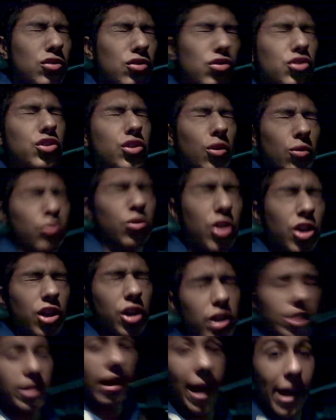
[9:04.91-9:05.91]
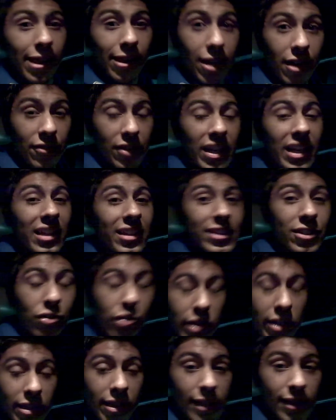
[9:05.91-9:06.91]
So good, I love it.
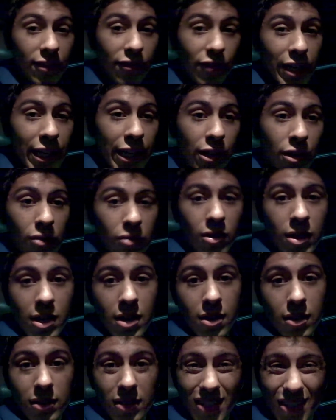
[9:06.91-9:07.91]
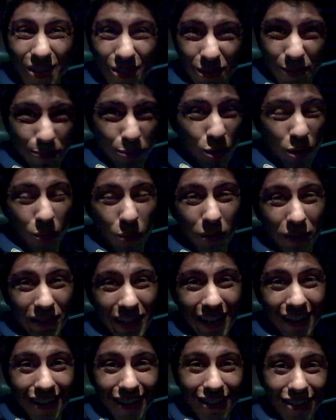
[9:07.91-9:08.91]
Seriously, click the video. go support
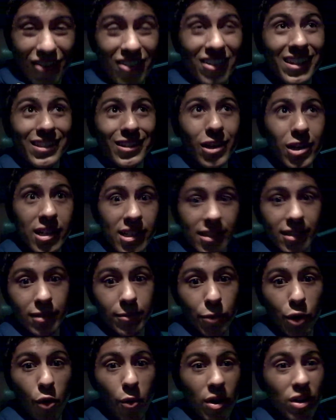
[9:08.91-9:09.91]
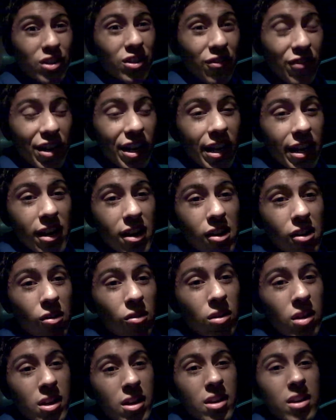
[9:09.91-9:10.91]
Wolfgang Gartner. He's awesome. Go watch the
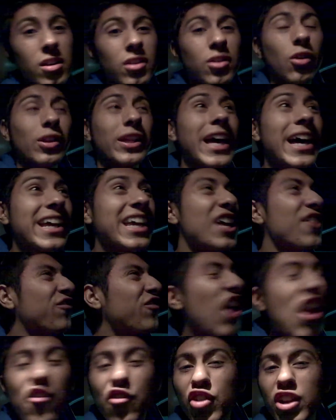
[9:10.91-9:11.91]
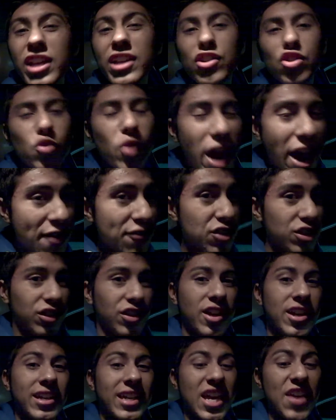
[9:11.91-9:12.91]
video. Go like it, favorite it, do
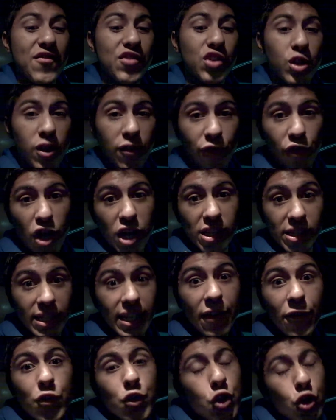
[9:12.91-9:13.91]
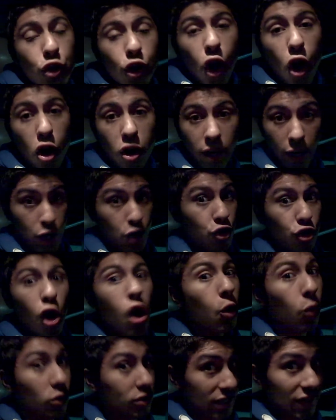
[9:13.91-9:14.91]
everything. Give it to your friends. Give it to your dog. Your
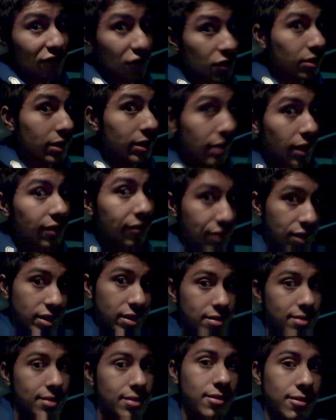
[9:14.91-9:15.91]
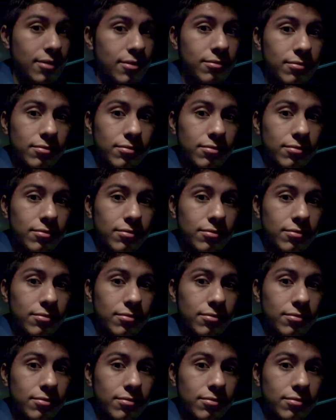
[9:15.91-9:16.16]
dog will definitely love this.